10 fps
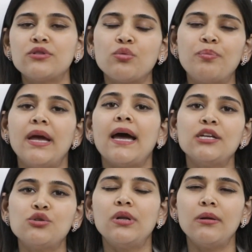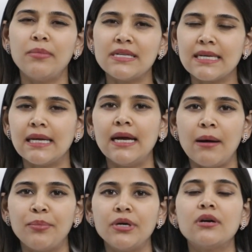So PIH will basically
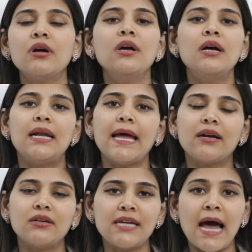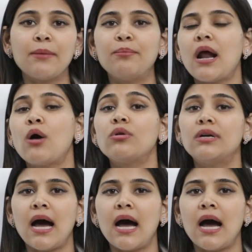appear like tan brown,